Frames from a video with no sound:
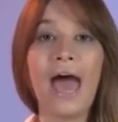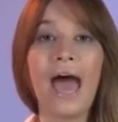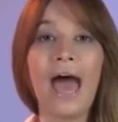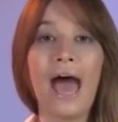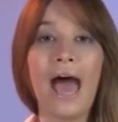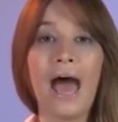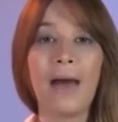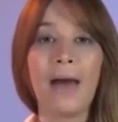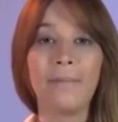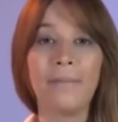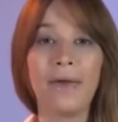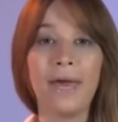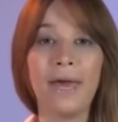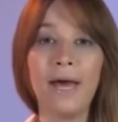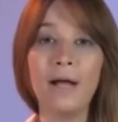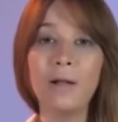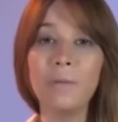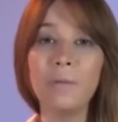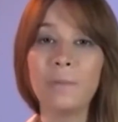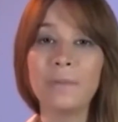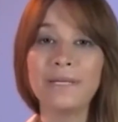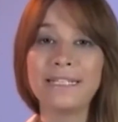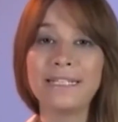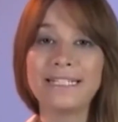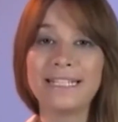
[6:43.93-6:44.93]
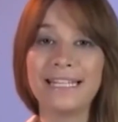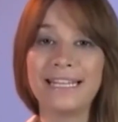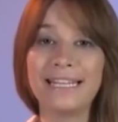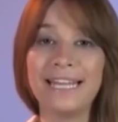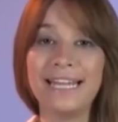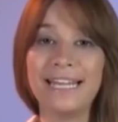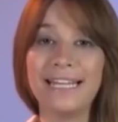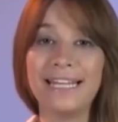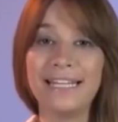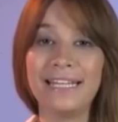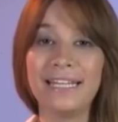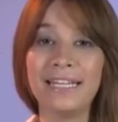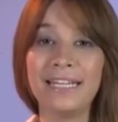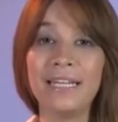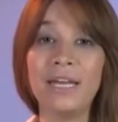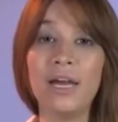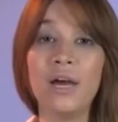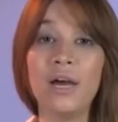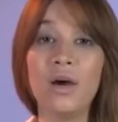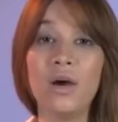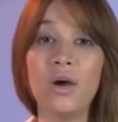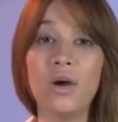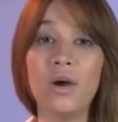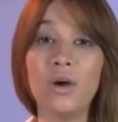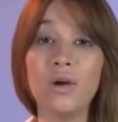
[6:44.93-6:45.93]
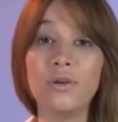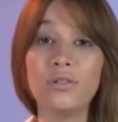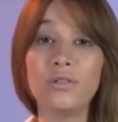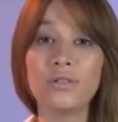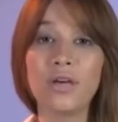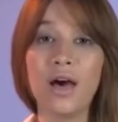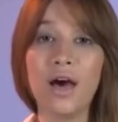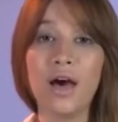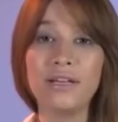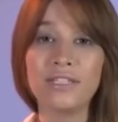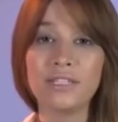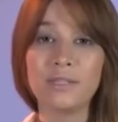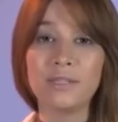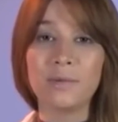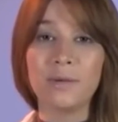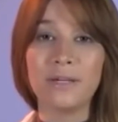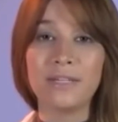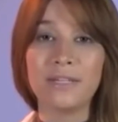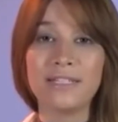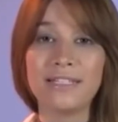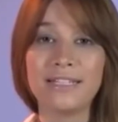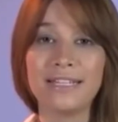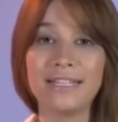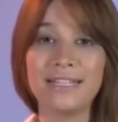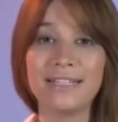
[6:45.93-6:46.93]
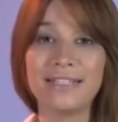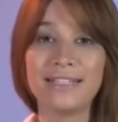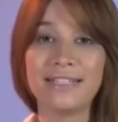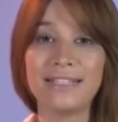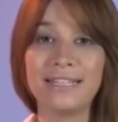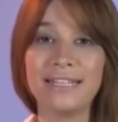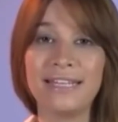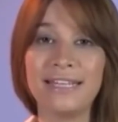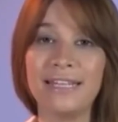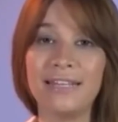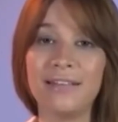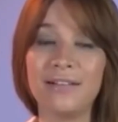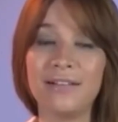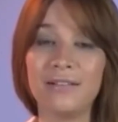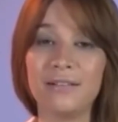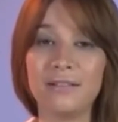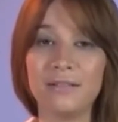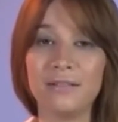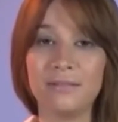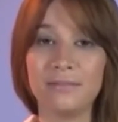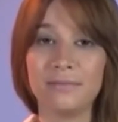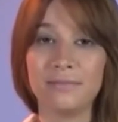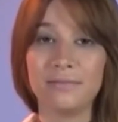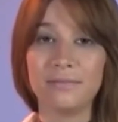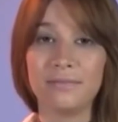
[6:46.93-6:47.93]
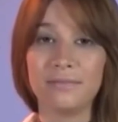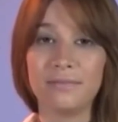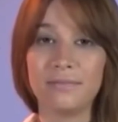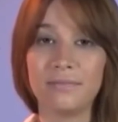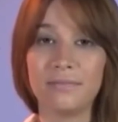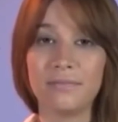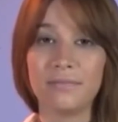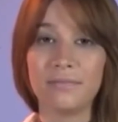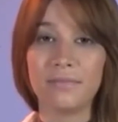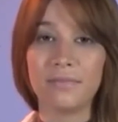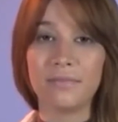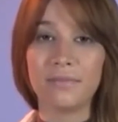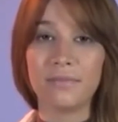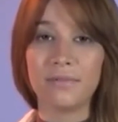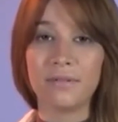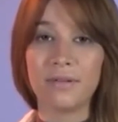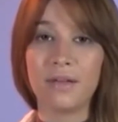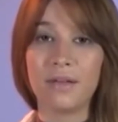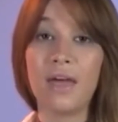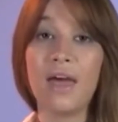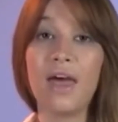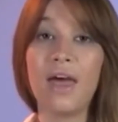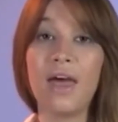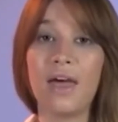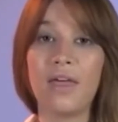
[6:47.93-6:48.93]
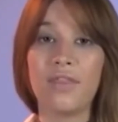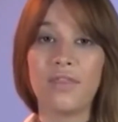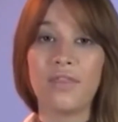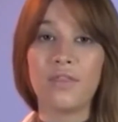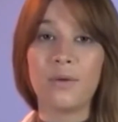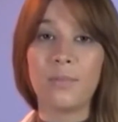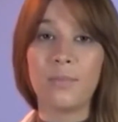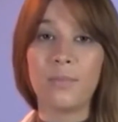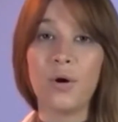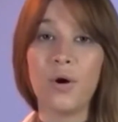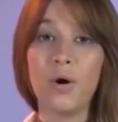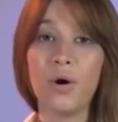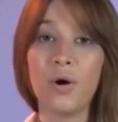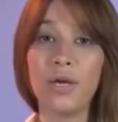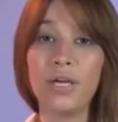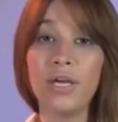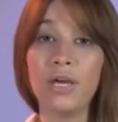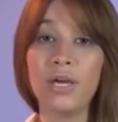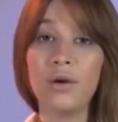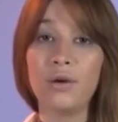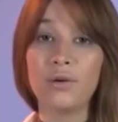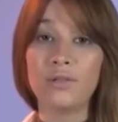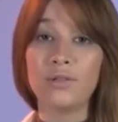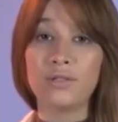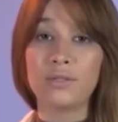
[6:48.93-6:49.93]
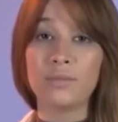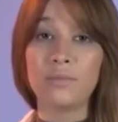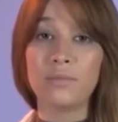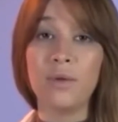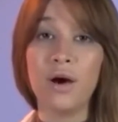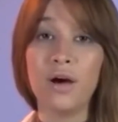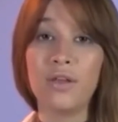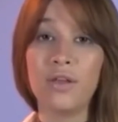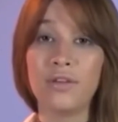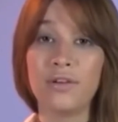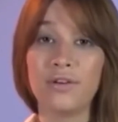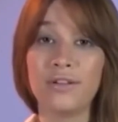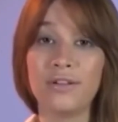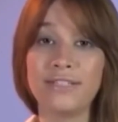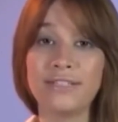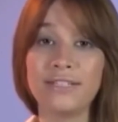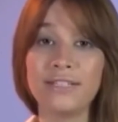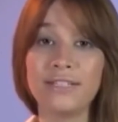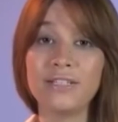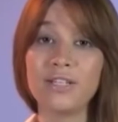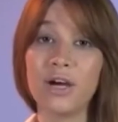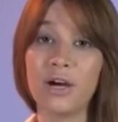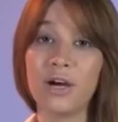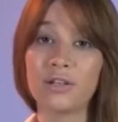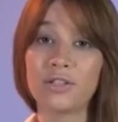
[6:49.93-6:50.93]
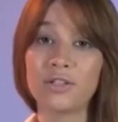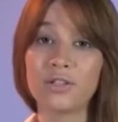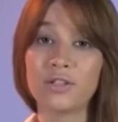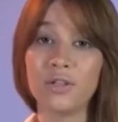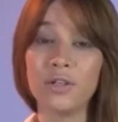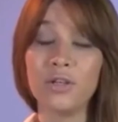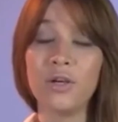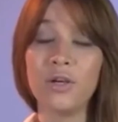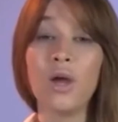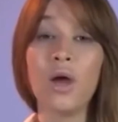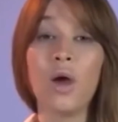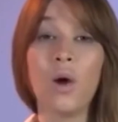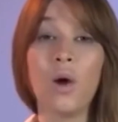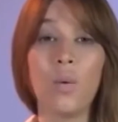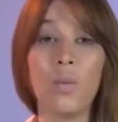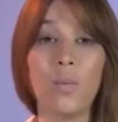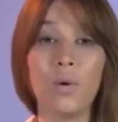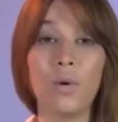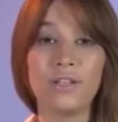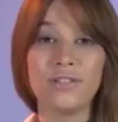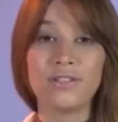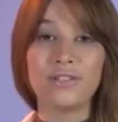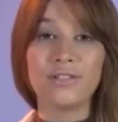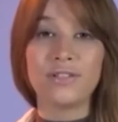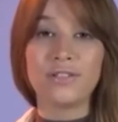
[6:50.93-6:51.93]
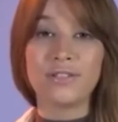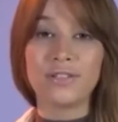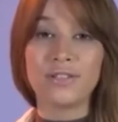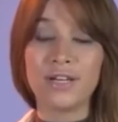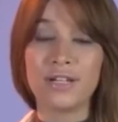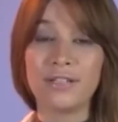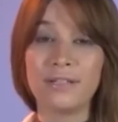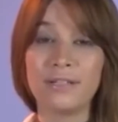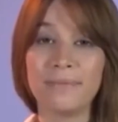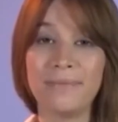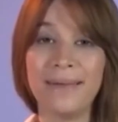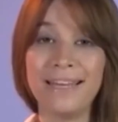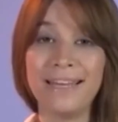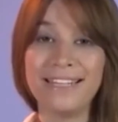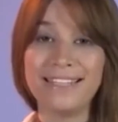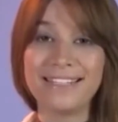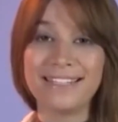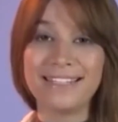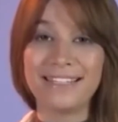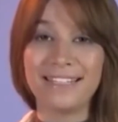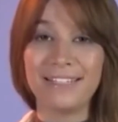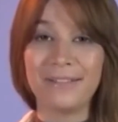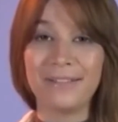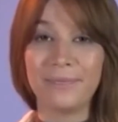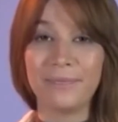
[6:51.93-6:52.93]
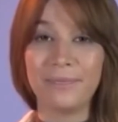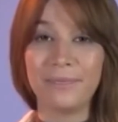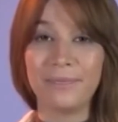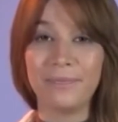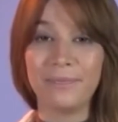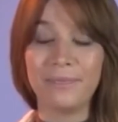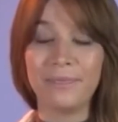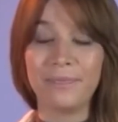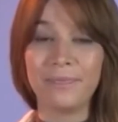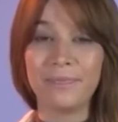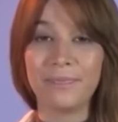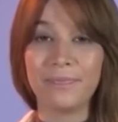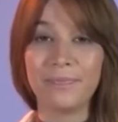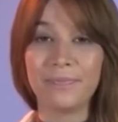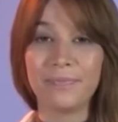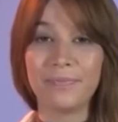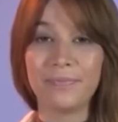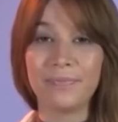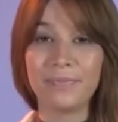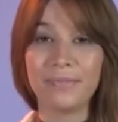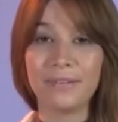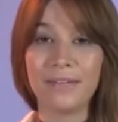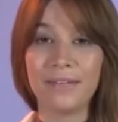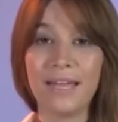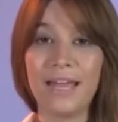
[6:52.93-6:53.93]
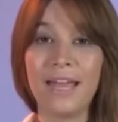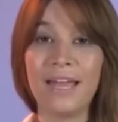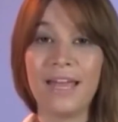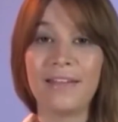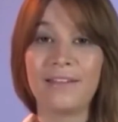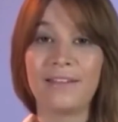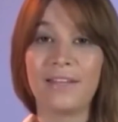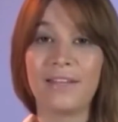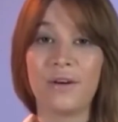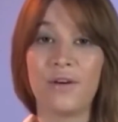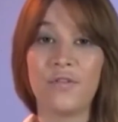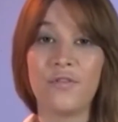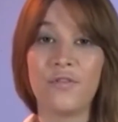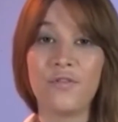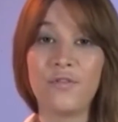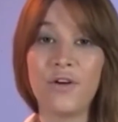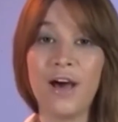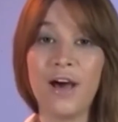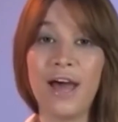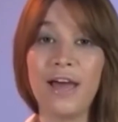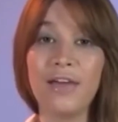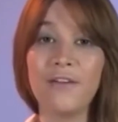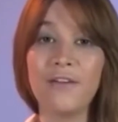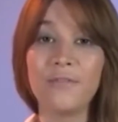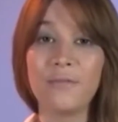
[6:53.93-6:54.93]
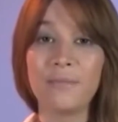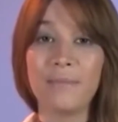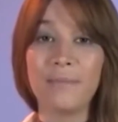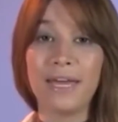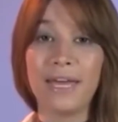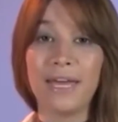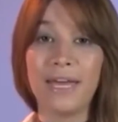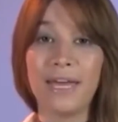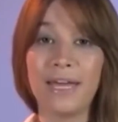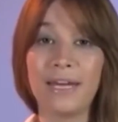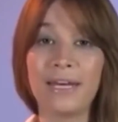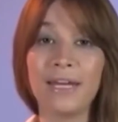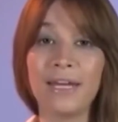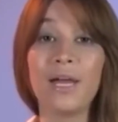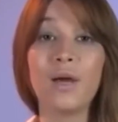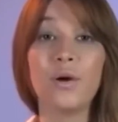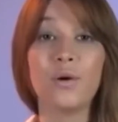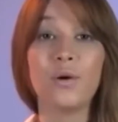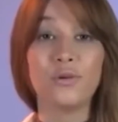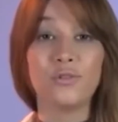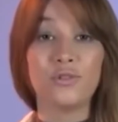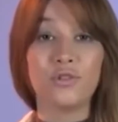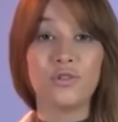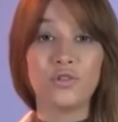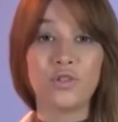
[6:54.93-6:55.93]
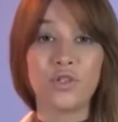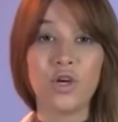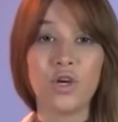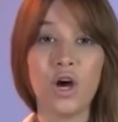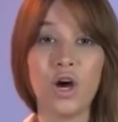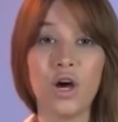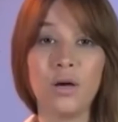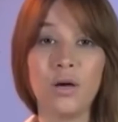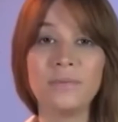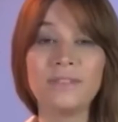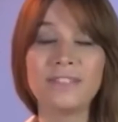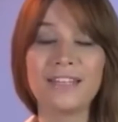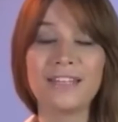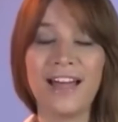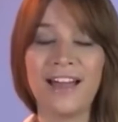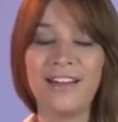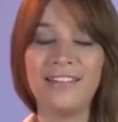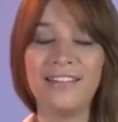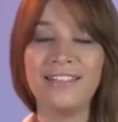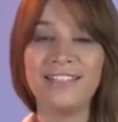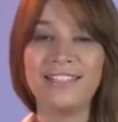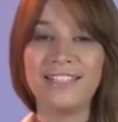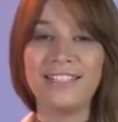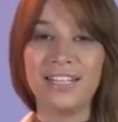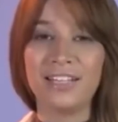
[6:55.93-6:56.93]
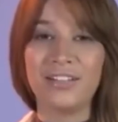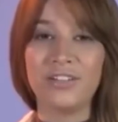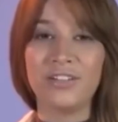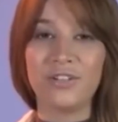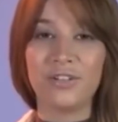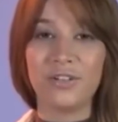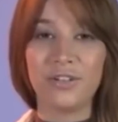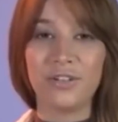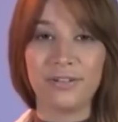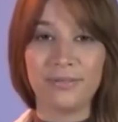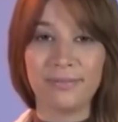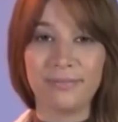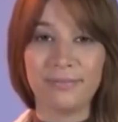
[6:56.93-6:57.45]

I'm helping the lady whose husband is ill. The boy whose mother is a doctor wants to study medicine. There are 5 men whose jobs are in danger.